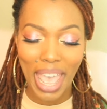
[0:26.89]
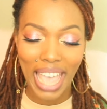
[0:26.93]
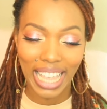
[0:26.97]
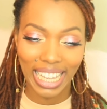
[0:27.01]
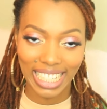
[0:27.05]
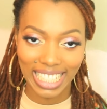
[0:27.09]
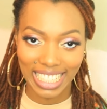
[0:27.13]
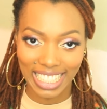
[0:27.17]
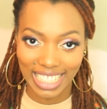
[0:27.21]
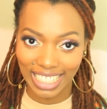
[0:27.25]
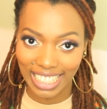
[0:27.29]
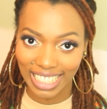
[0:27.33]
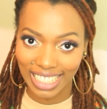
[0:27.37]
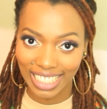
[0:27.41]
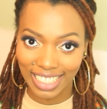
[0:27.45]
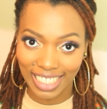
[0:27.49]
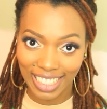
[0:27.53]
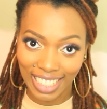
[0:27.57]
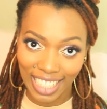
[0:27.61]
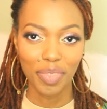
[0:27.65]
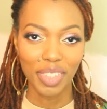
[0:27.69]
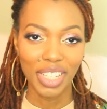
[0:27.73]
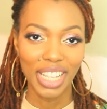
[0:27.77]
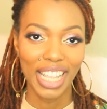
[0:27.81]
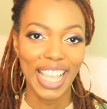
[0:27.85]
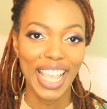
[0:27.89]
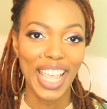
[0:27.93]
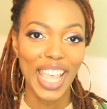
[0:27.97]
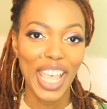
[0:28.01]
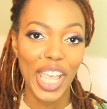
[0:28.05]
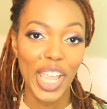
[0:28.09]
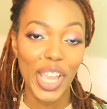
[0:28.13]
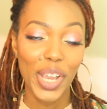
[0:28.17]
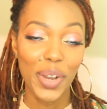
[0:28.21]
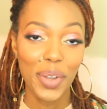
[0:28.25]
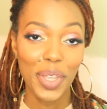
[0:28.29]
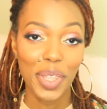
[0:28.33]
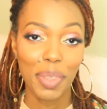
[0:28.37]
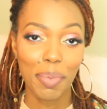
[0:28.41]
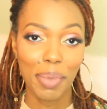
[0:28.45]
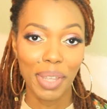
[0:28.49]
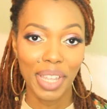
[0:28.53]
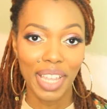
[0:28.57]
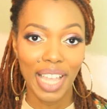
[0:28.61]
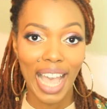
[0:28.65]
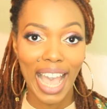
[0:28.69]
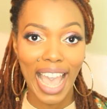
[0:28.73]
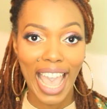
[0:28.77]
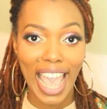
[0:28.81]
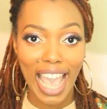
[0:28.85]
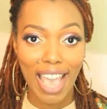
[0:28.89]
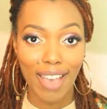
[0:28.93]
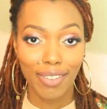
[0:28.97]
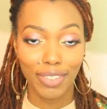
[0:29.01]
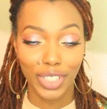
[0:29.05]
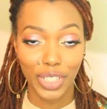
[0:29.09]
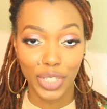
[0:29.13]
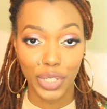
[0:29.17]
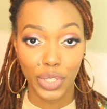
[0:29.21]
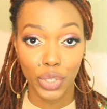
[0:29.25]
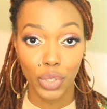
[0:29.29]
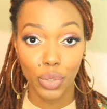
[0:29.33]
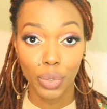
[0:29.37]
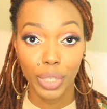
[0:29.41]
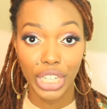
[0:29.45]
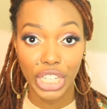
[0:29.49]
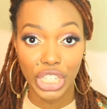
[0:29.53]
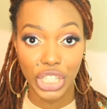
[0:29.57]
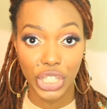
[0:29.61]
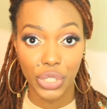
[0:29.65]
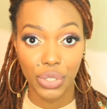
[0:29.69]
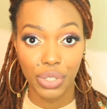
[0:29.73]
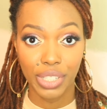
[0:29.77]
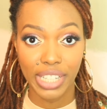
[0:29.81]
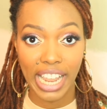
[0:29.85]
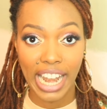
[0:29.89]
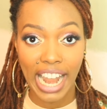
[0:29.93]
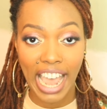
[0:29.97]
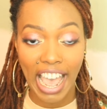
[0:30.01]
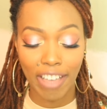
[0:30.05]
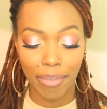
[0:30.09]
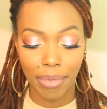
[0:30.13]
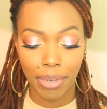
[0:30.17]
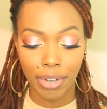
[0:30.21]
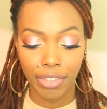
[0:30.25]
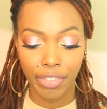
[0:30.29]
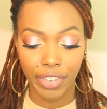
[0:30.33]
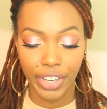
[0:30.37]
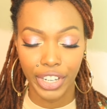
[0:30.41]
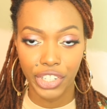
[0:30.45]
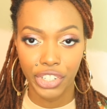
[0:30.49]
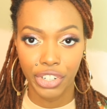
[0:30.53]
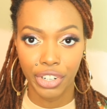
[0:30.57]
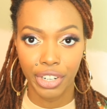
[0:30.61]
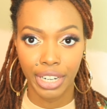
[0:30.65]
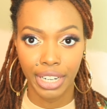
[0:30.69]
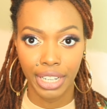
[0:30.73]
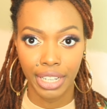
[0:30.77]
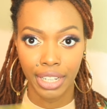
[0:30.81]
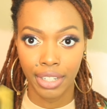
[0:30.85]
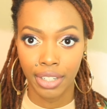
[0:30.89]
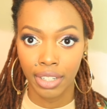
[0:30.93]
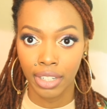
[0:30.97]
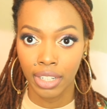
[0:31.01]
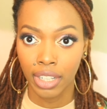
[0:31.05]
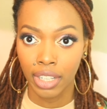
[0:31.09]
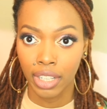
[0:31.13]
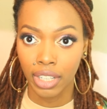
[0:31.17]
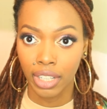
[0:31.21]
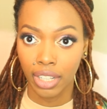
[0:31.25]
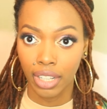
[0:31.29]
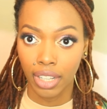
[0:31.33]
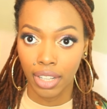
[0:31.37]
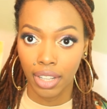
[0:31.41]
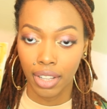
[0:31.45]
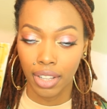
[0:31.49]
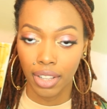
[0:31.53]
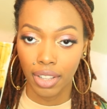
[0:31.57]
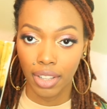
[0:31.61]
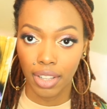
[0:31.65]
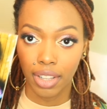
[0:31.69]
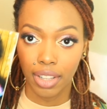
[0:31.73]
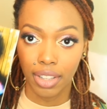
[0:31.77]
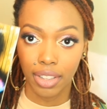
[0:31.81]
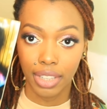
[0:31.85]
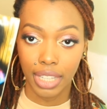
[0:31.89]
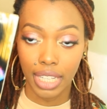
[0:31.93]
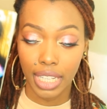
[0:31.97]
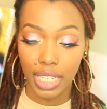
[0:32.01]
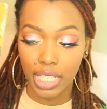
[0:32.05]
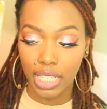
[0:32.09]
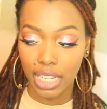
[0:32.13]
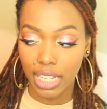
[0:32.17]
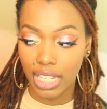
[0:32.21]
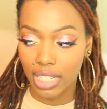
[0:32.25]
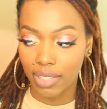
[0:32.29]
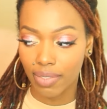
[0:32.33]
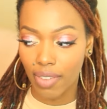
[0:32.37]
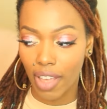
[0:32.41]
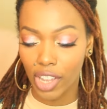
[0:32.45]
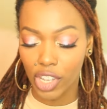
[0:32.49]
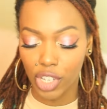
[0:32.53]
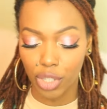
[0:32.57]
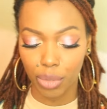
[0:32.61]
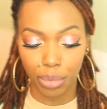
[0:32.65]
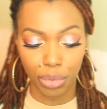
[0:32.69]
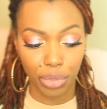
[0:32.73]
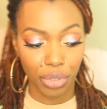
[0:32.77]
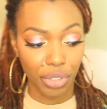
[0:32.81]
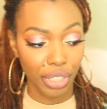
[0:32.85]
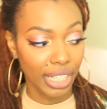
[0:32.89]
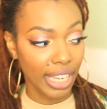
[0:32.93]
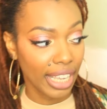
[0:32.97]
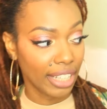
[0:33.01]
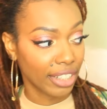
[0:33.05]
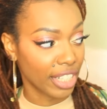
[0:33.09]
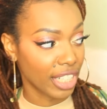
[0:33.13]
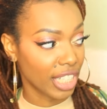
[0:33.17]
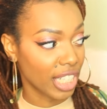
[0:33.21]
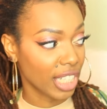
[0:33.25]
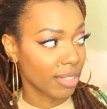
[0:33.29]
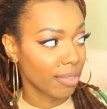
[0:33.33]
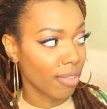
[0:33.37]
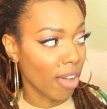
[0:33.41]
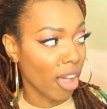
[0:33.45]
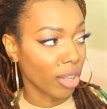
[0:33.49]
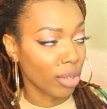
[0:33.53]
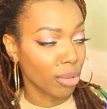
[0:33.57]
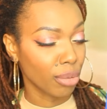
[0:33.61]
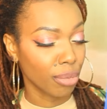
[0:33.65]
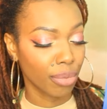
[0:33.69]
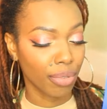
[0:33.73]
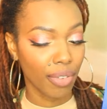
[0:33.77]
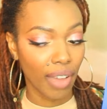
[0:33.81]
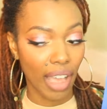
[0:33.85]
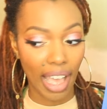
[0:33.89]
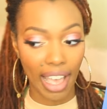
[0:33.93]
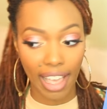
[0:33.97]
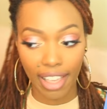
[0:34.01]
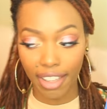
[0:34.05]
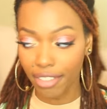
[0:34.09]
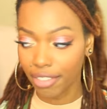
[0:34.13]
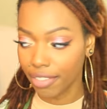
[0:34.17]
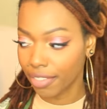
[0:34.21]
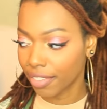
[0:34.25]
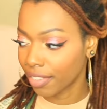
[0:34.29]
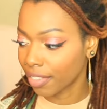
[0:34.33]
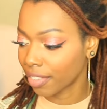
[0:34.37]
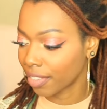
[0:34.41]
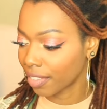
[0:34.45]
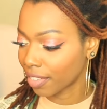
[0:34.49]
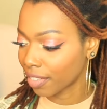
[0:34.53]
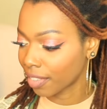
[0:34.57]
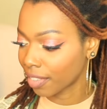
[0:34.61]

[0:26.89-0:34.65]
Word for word: Magazine. Here with me I have the two issues that I've been featured in, this is volume 3 and this is volume 5.